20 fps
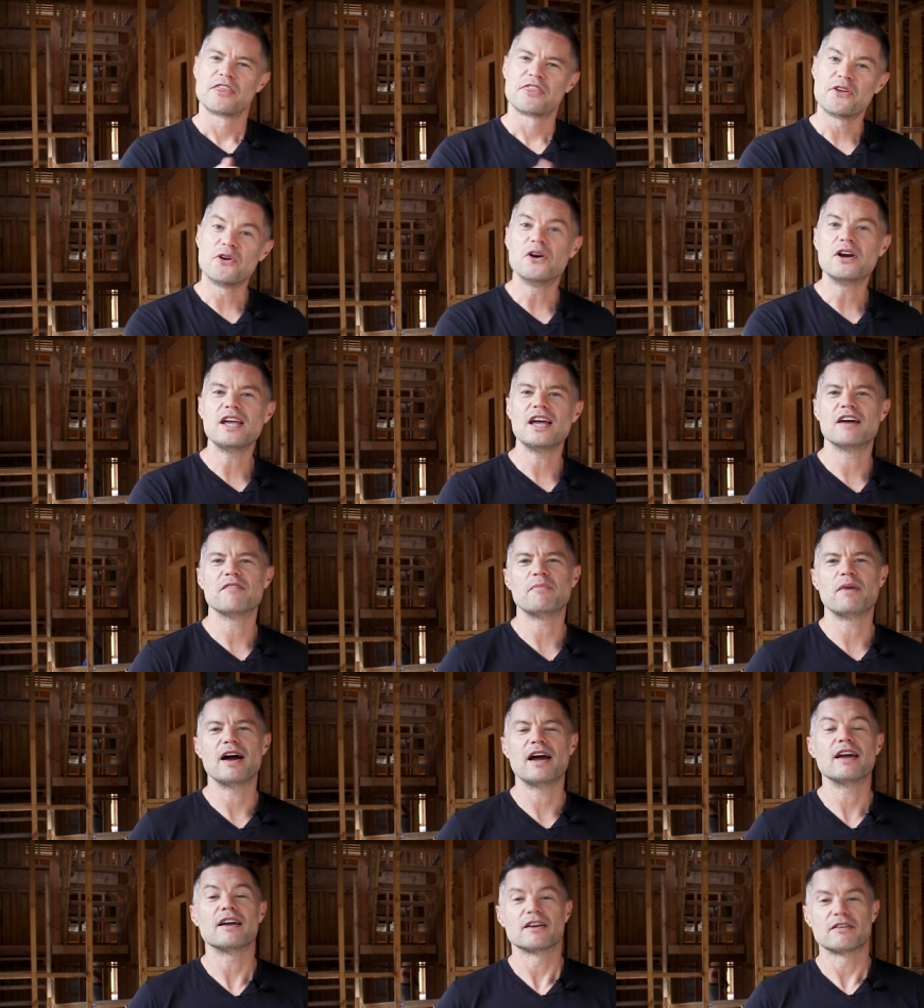thirty of
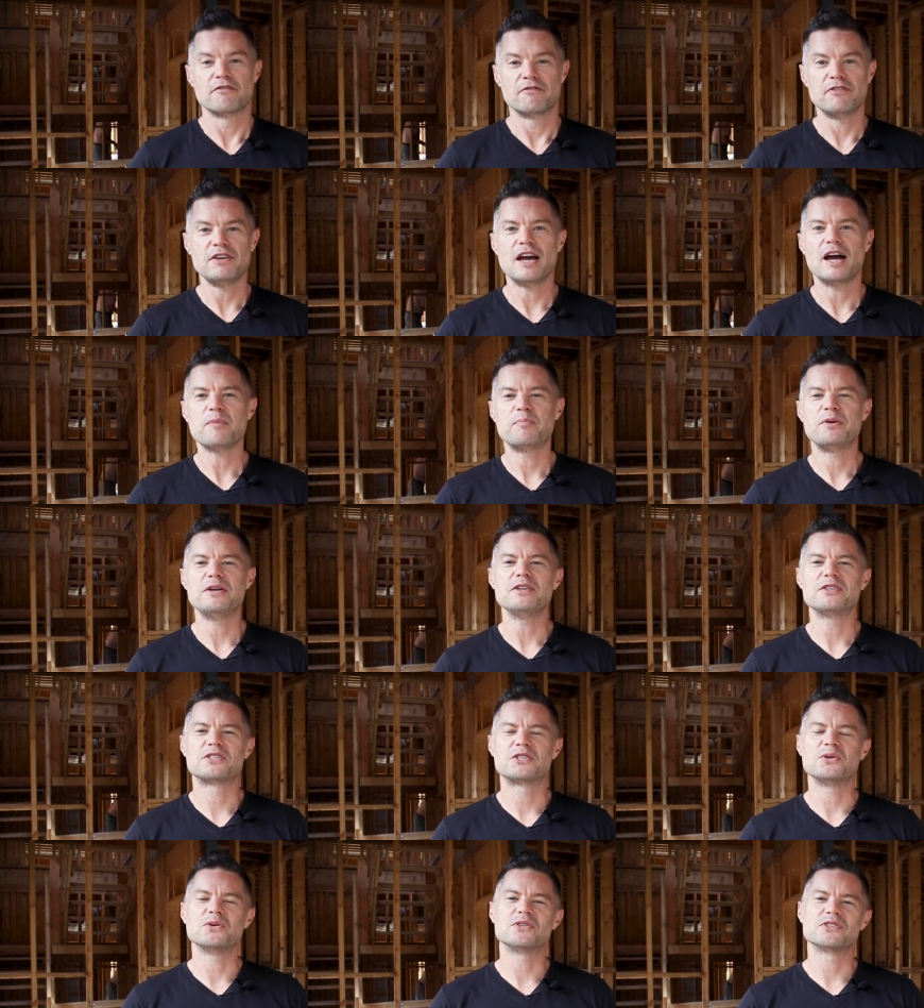my V I P
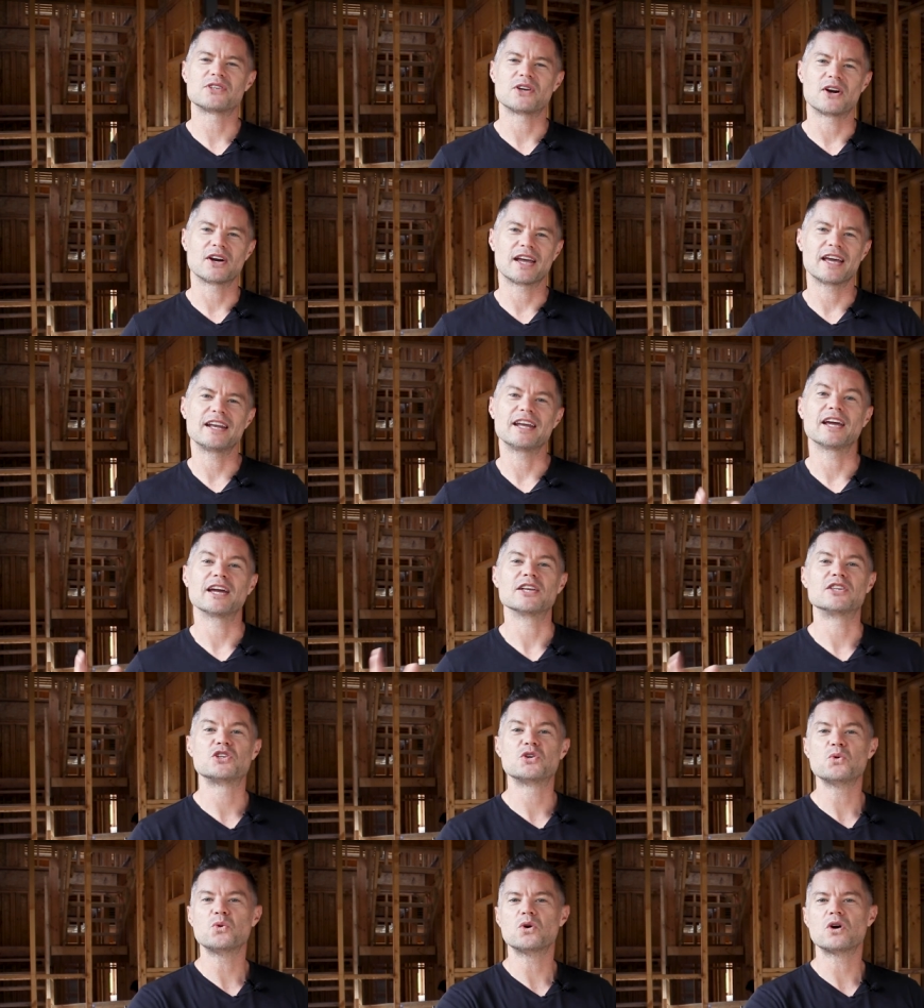students are getting a
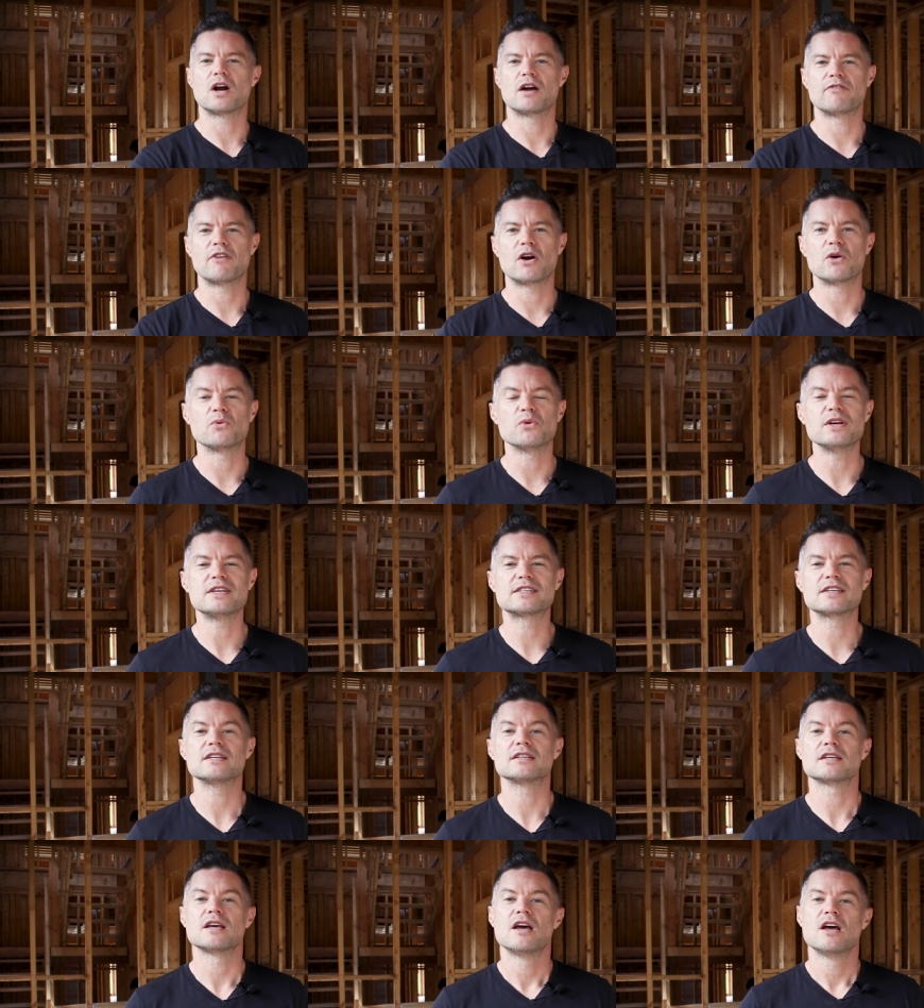tour of our
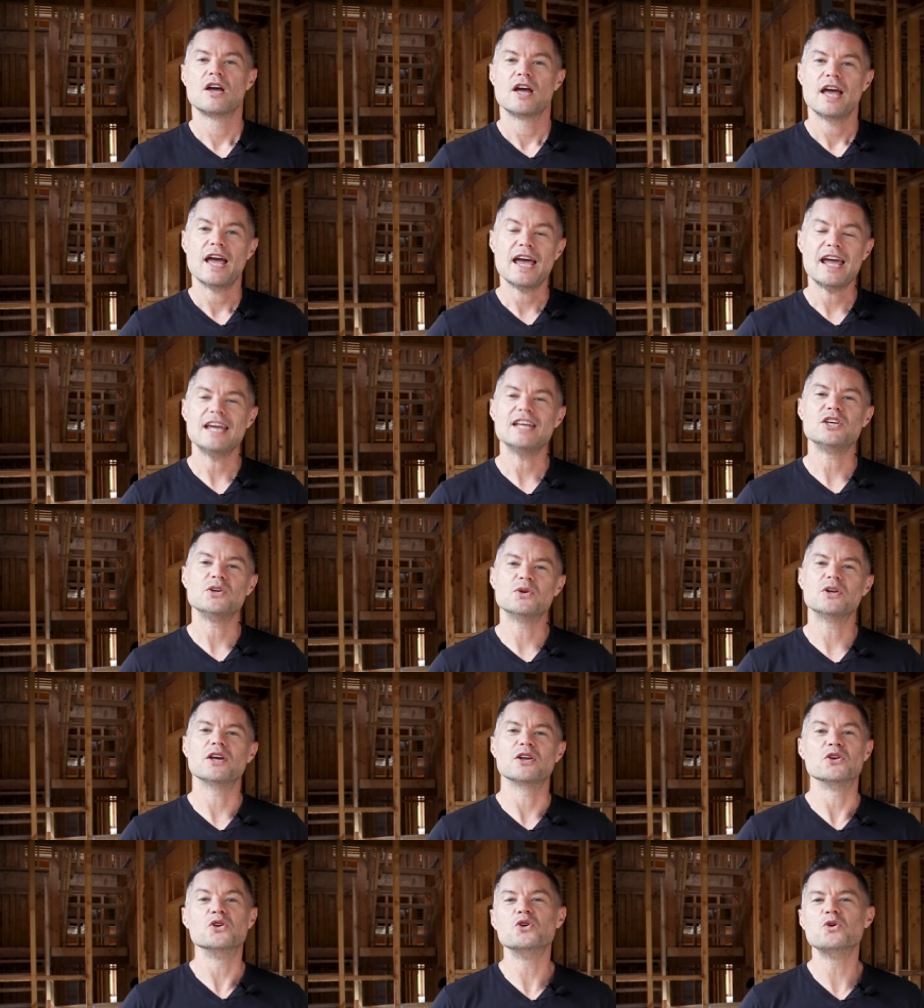recent eight
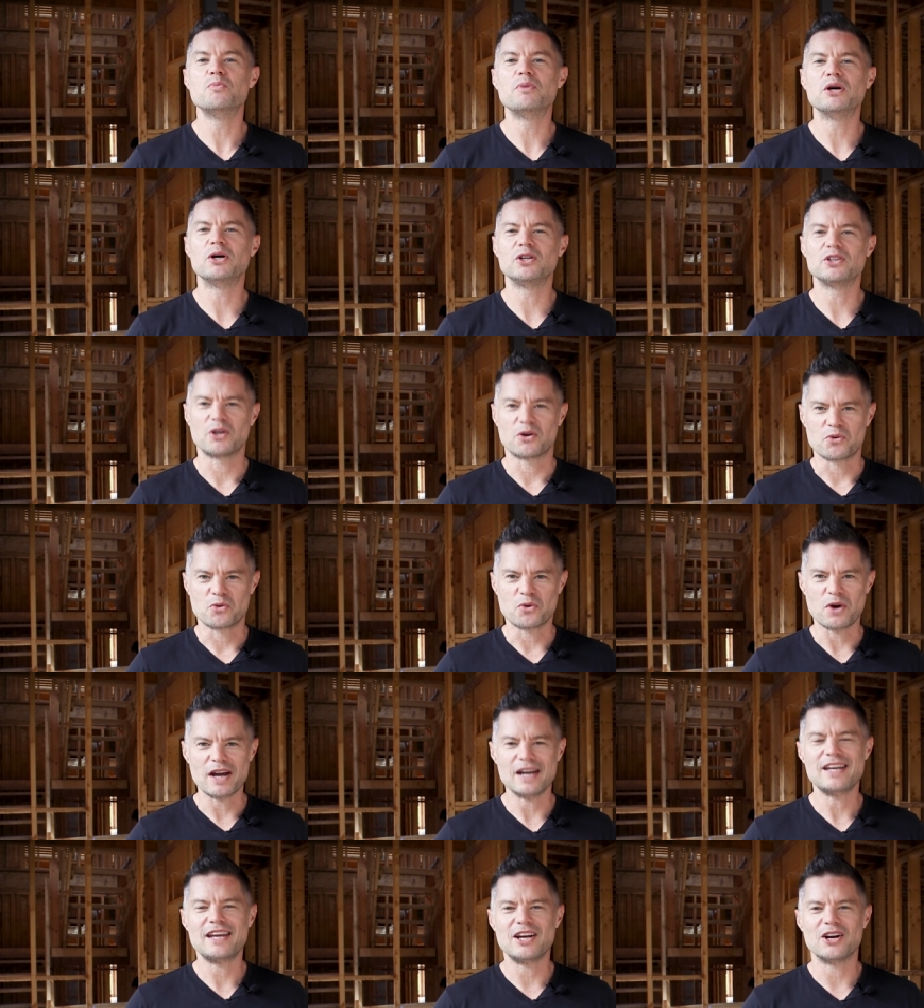unit new build
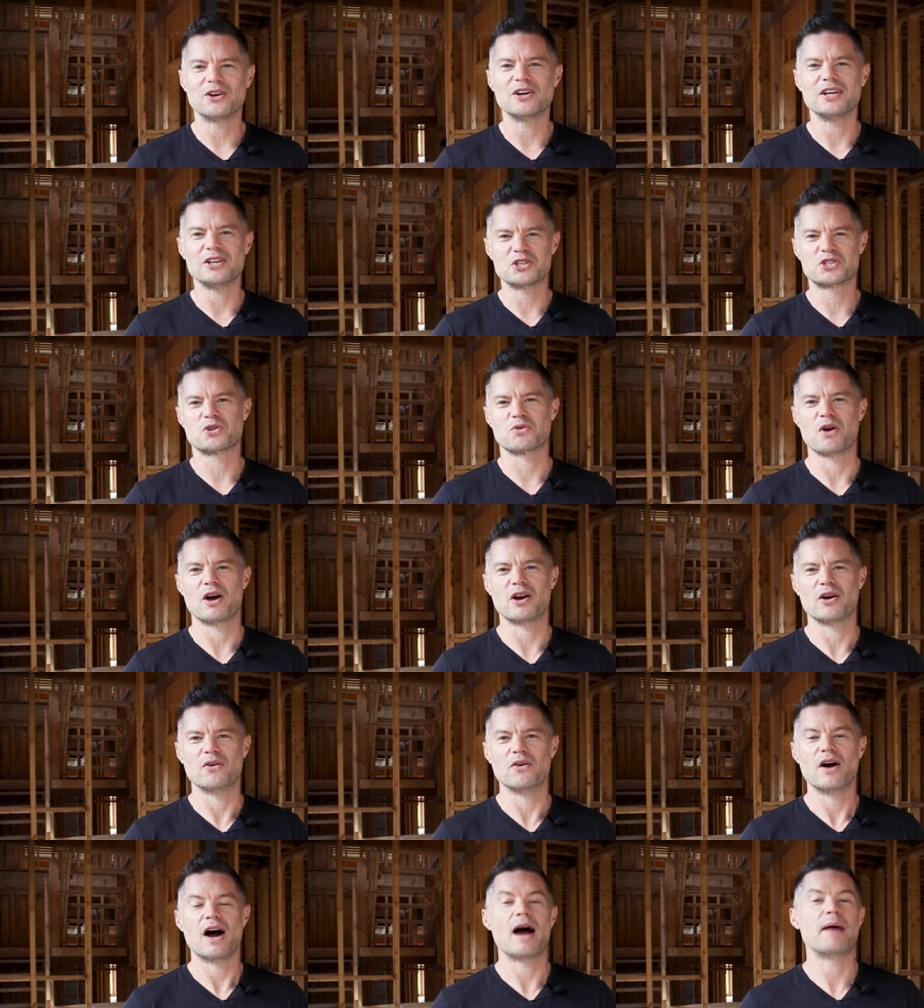right here in
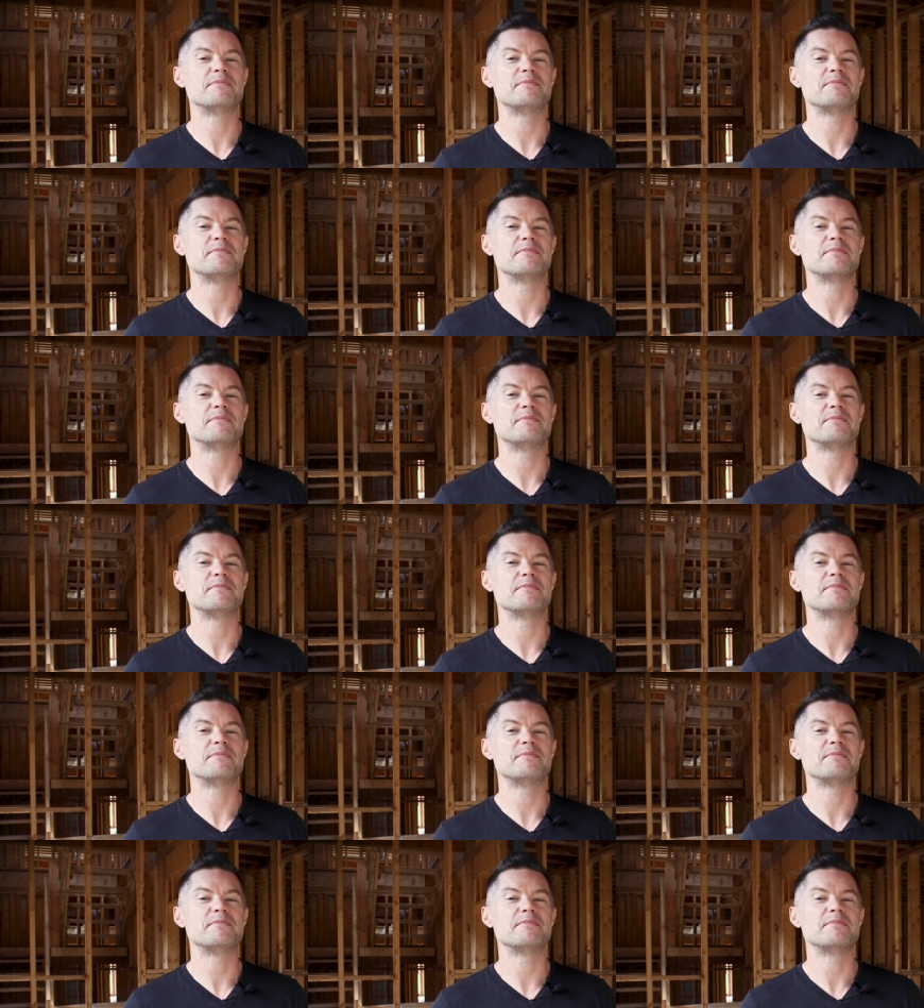Toronto.